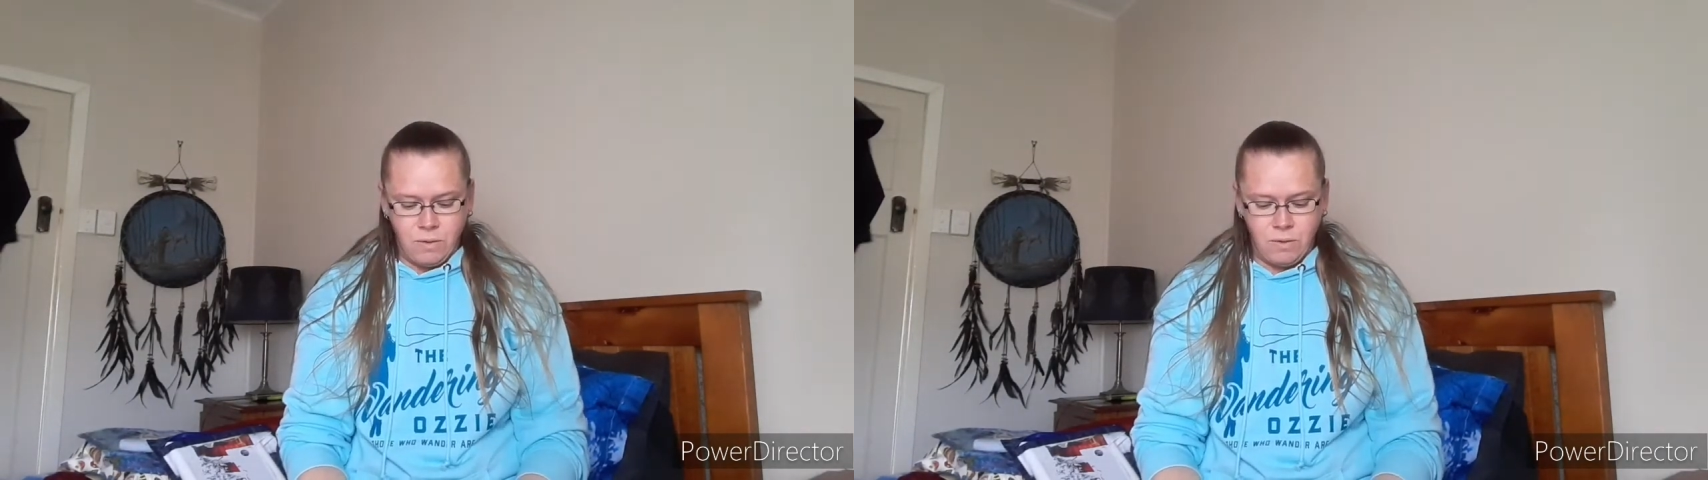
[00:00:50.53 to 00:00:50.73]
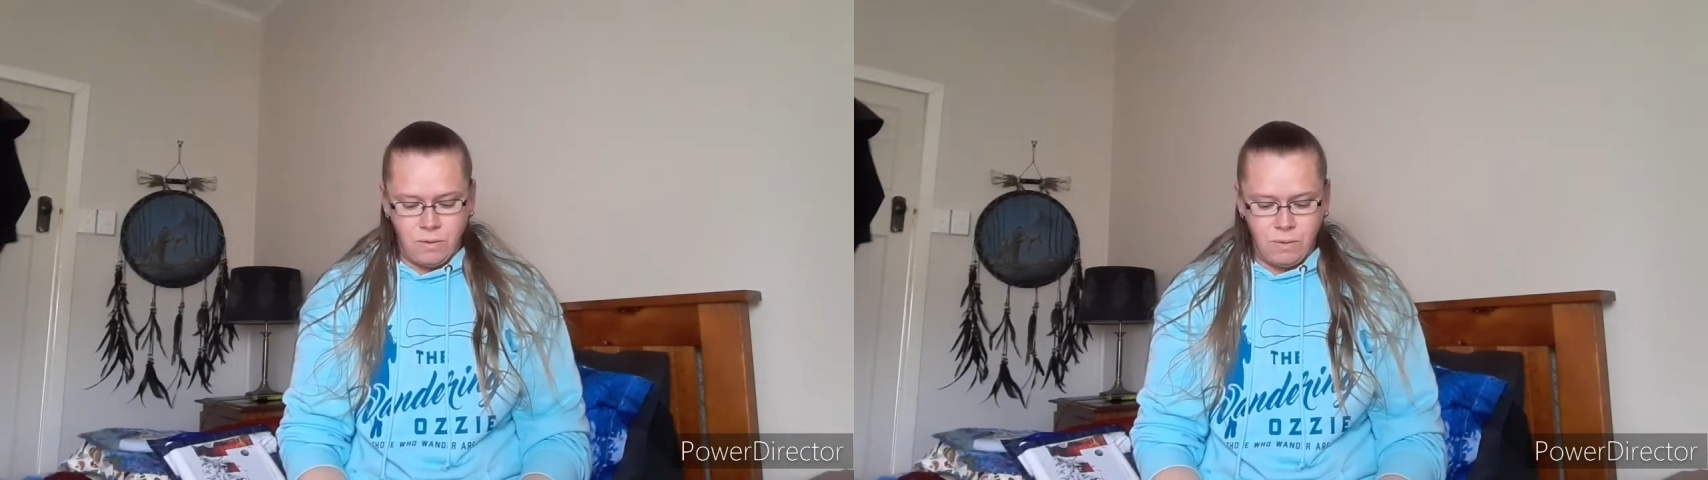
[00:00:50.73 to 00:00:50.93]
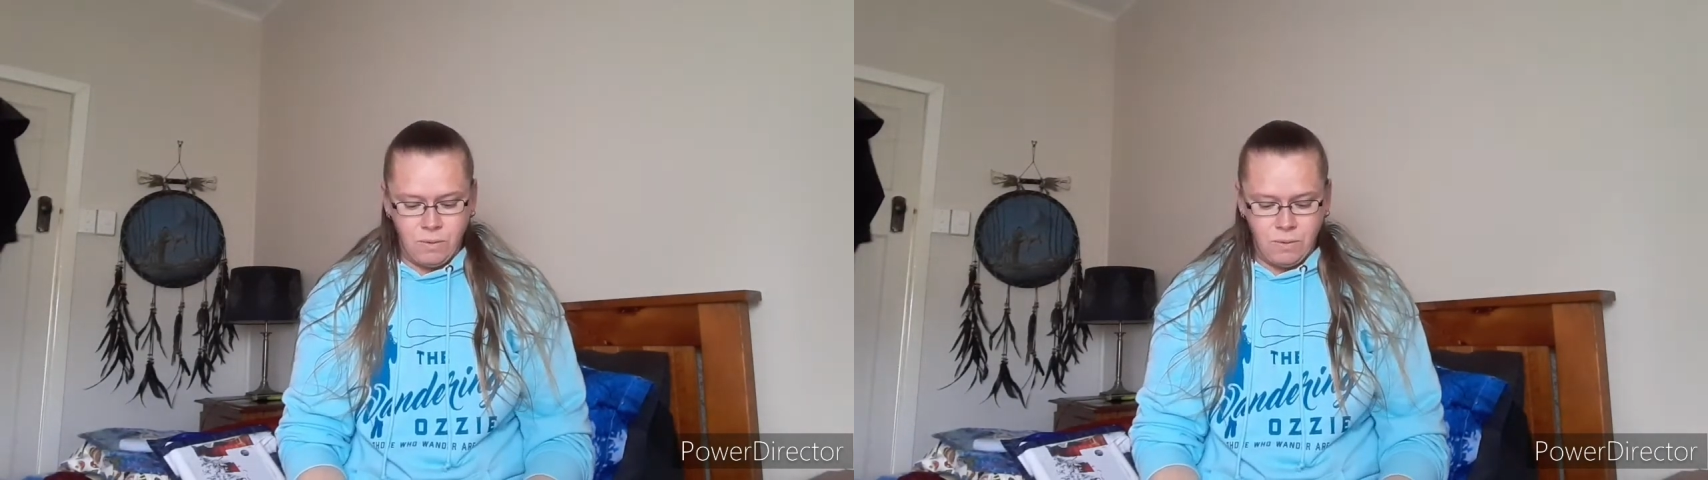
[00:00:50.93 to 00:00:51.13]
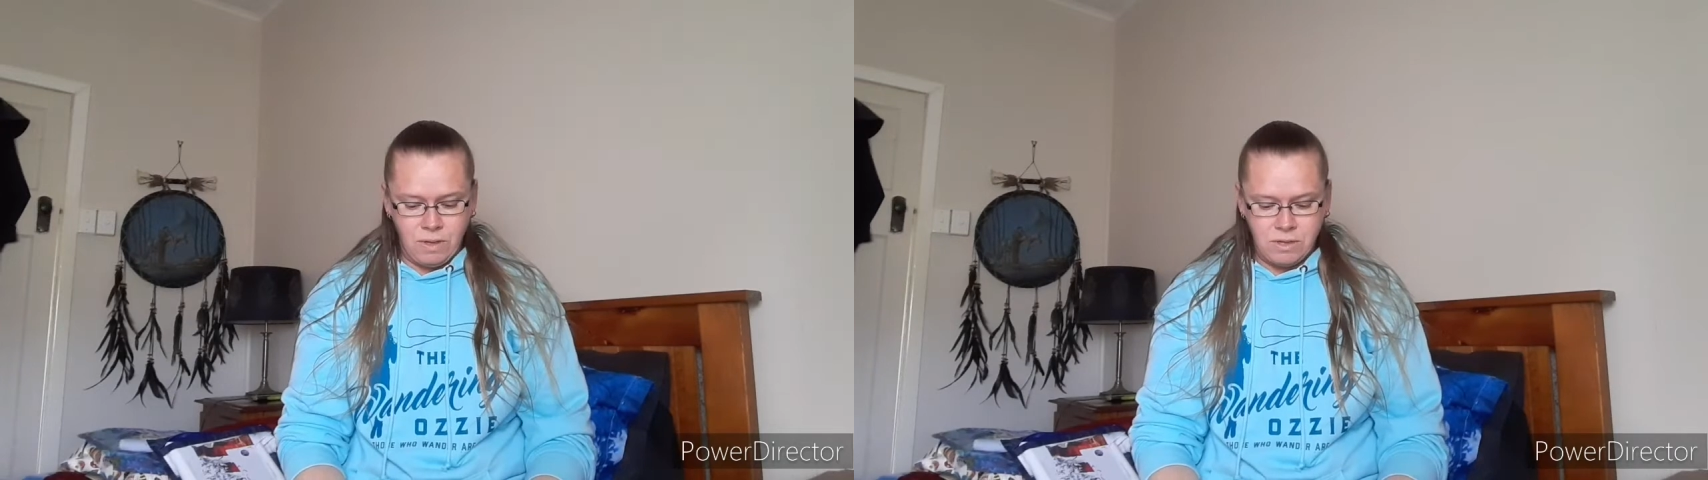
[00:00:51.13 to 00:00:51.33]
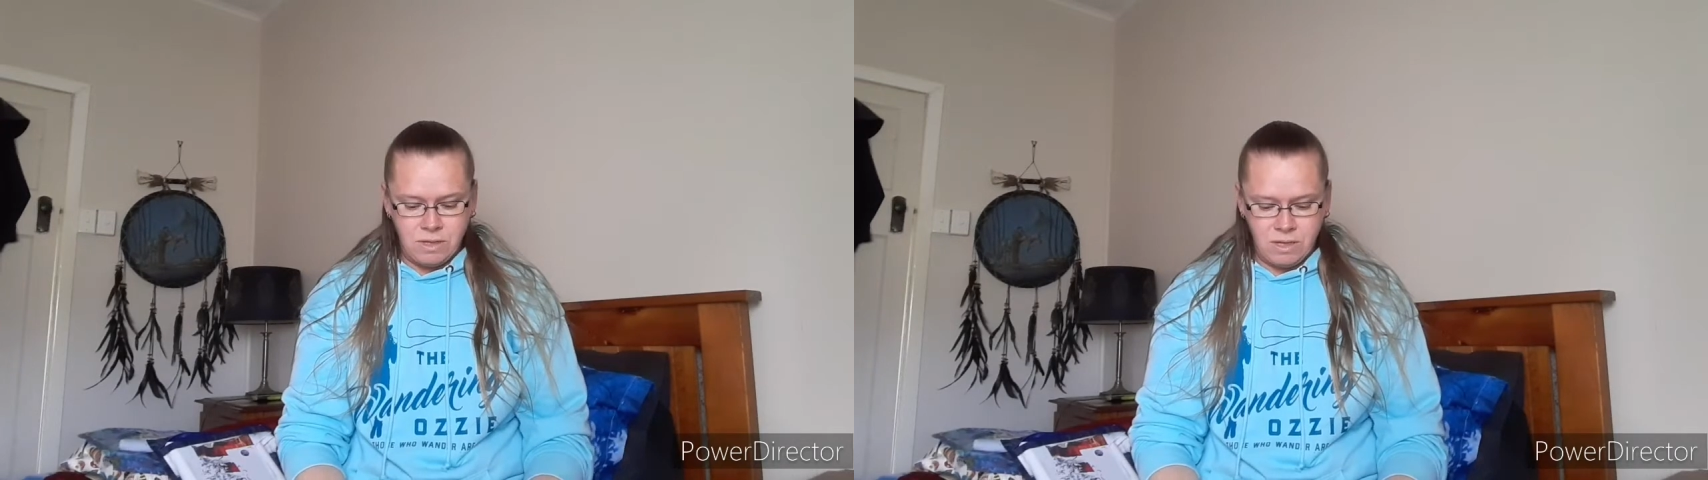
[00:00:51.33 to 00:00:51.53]
through
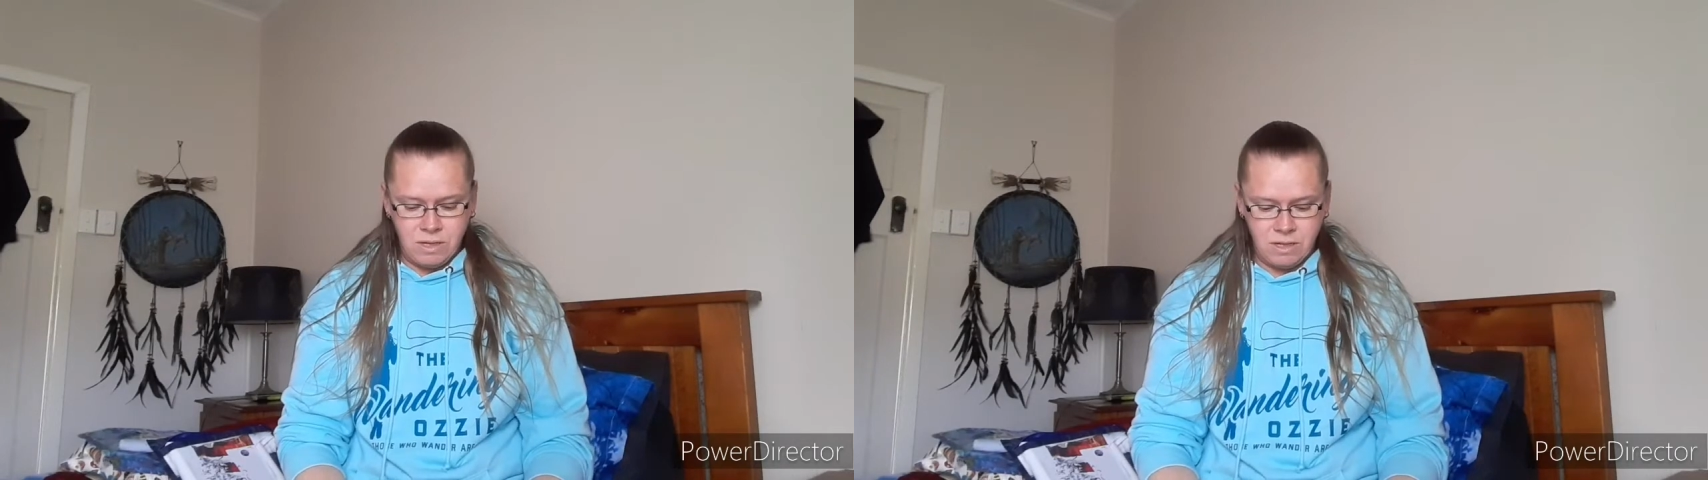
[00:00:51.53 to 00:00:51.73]
this.